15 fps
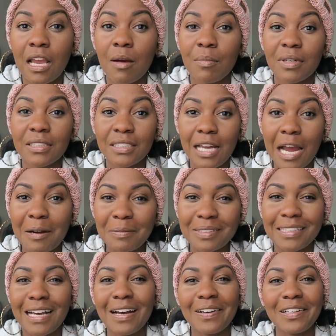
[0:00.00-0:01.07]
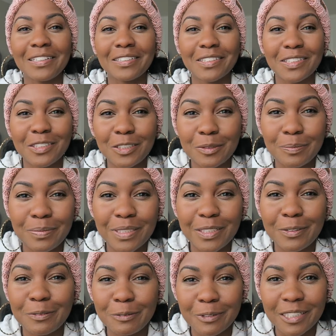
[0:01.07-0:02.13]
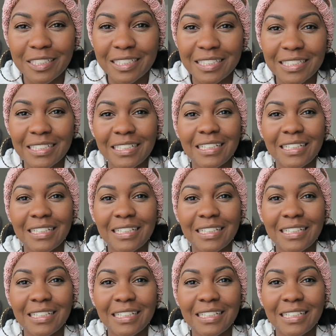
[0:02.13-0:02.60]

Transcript: But not without a little bit of work